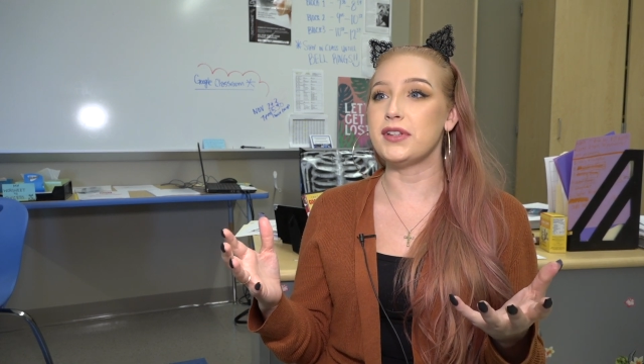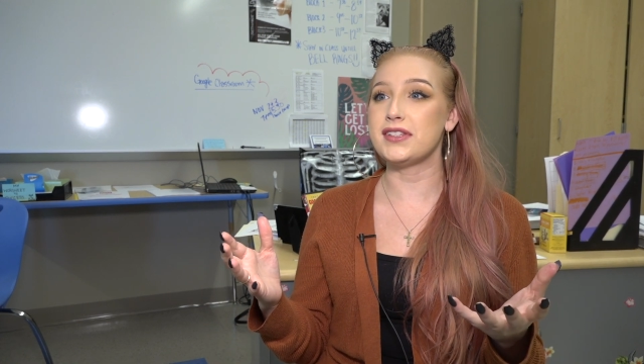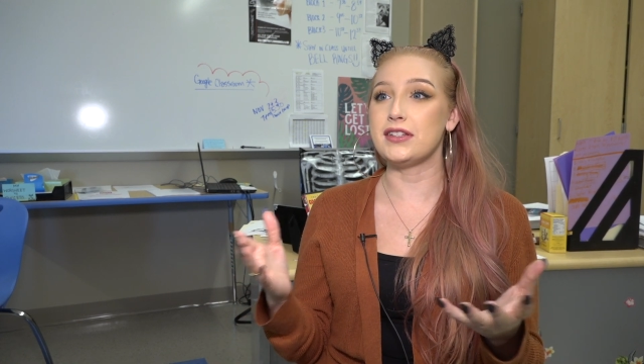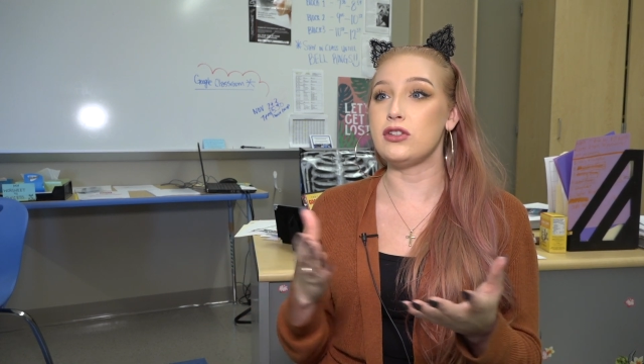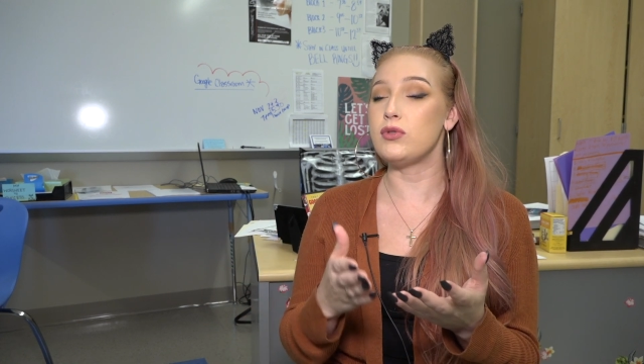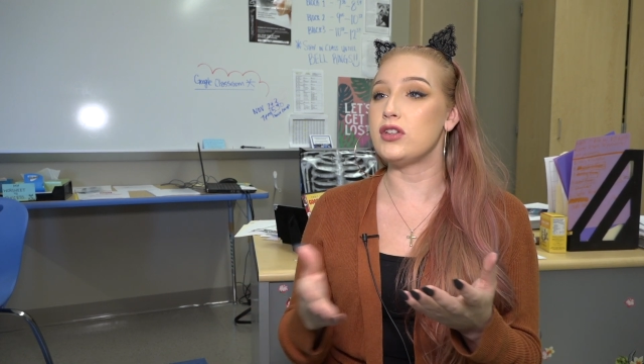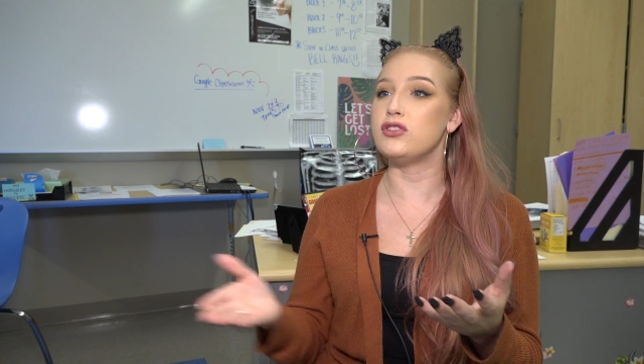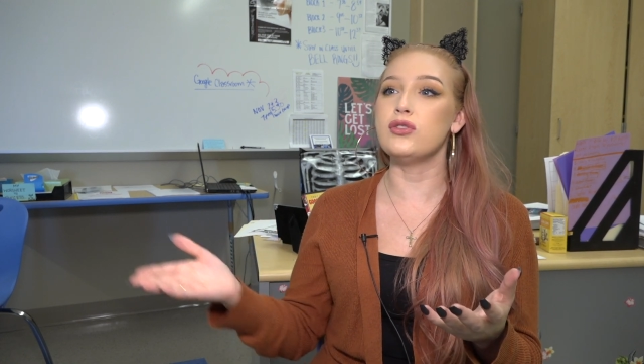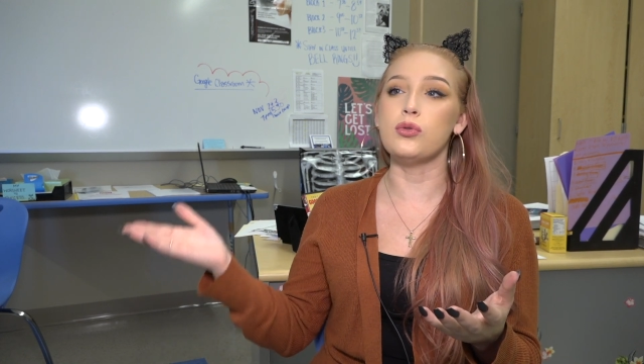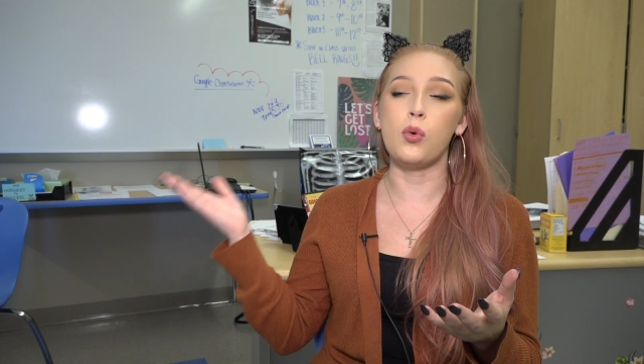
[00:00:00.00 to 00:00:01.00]
listen, you can
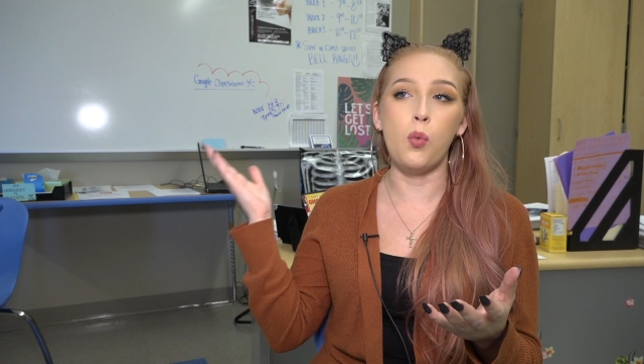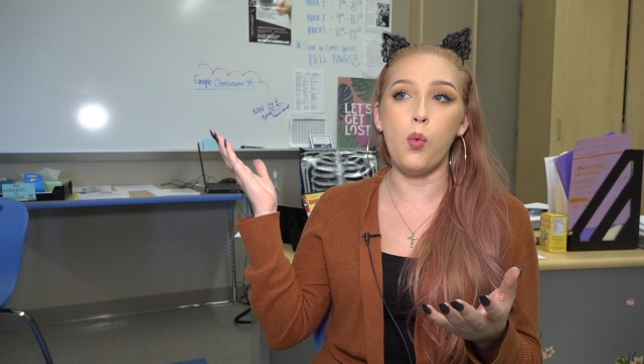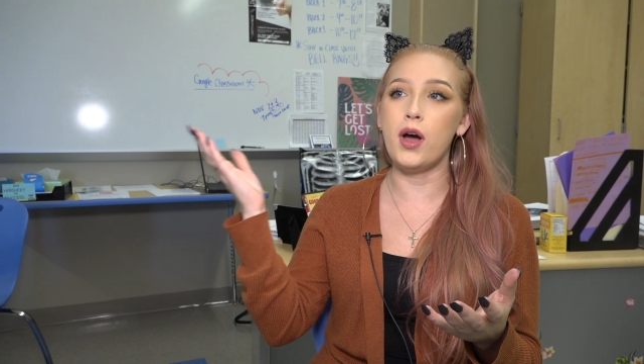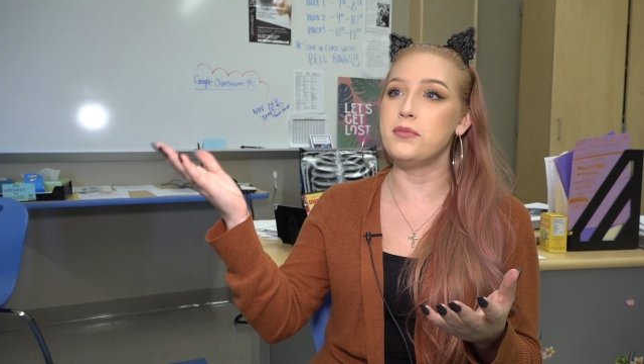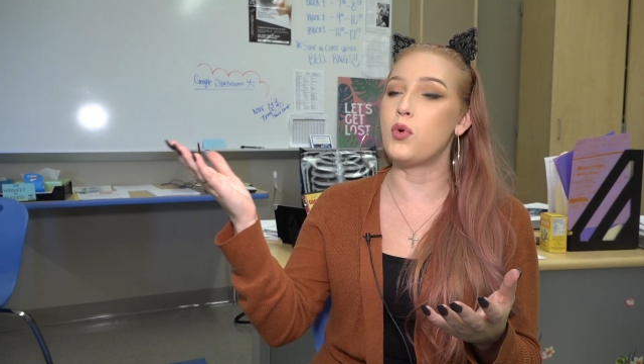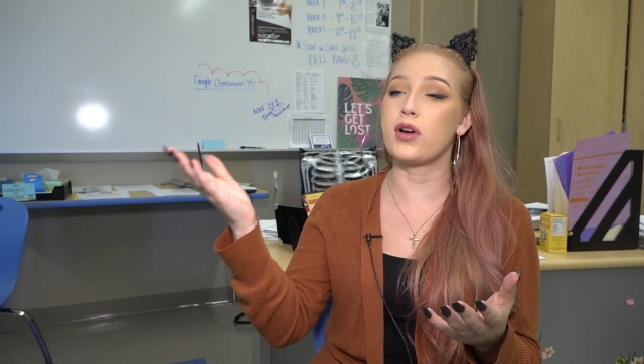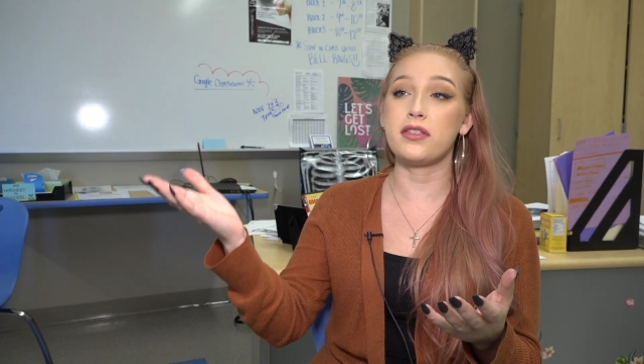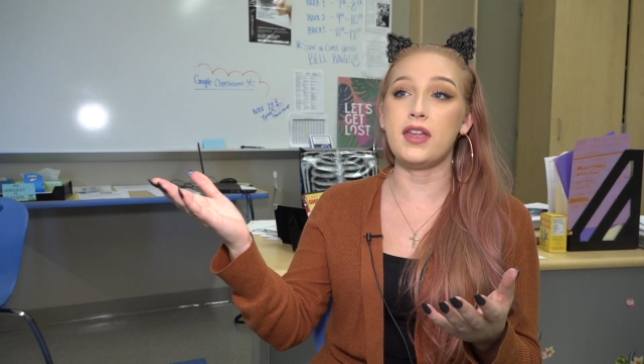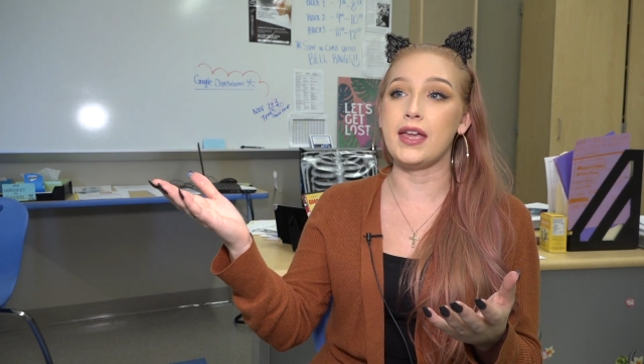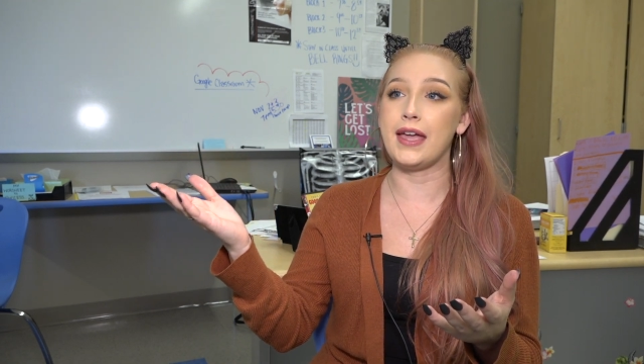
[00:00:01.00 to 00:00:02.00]
do one more
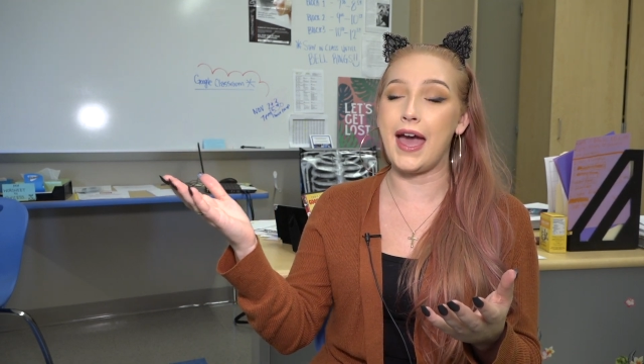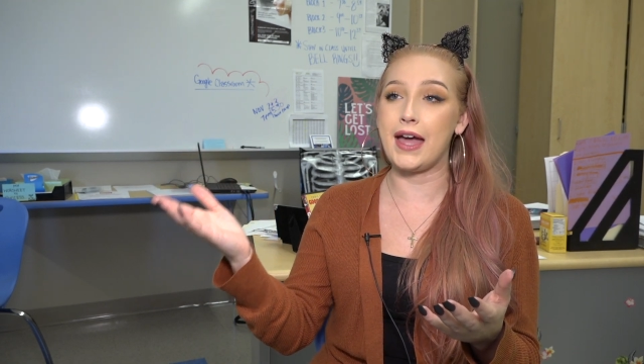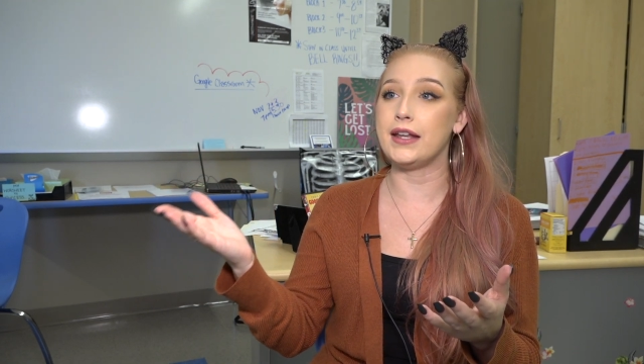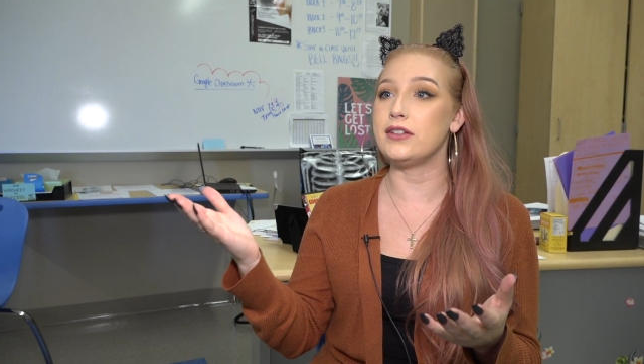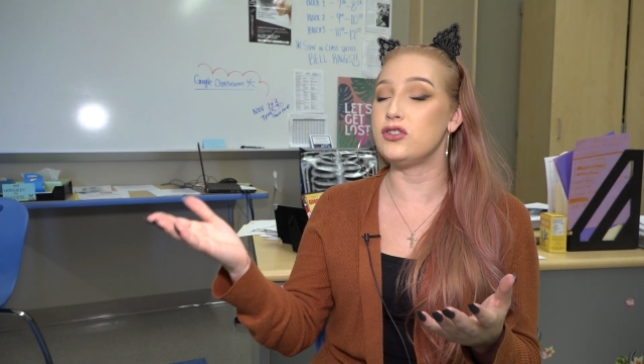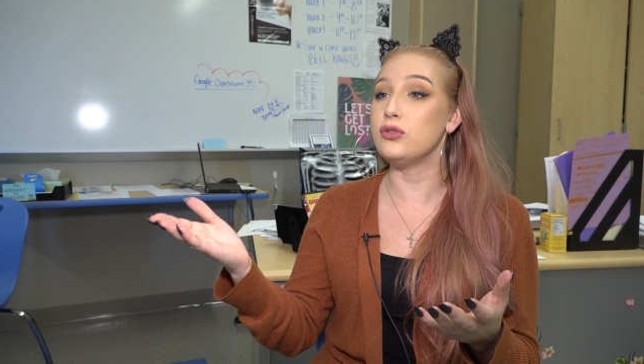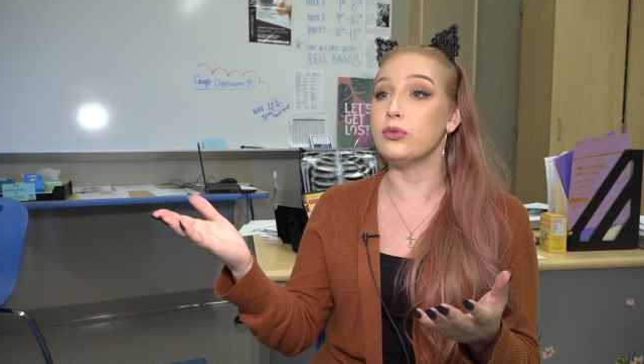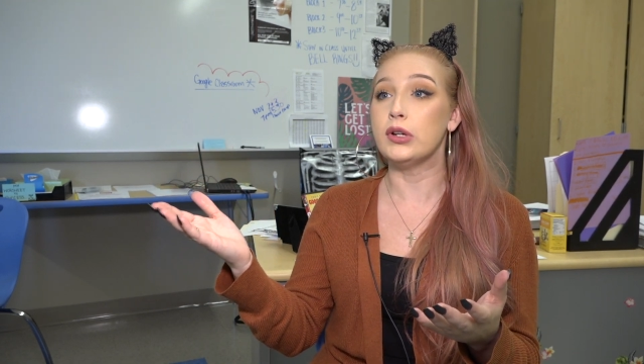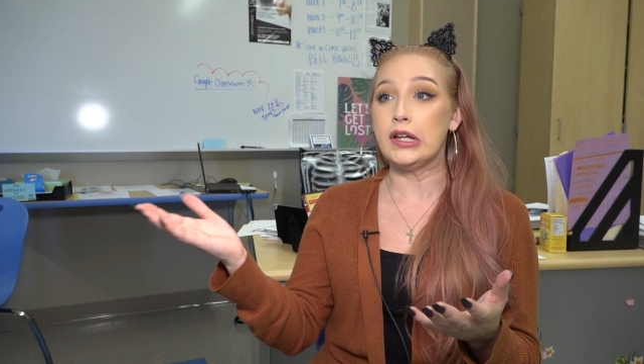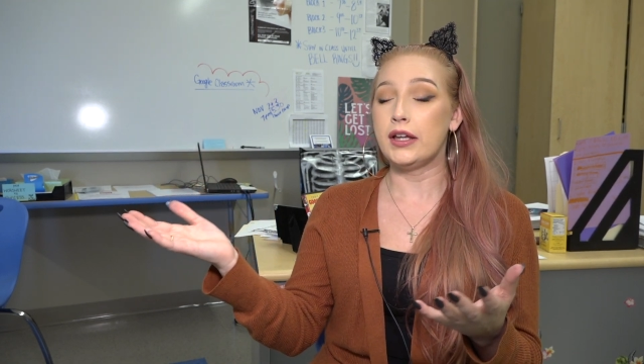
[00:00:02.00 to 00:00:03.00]
thing, add it to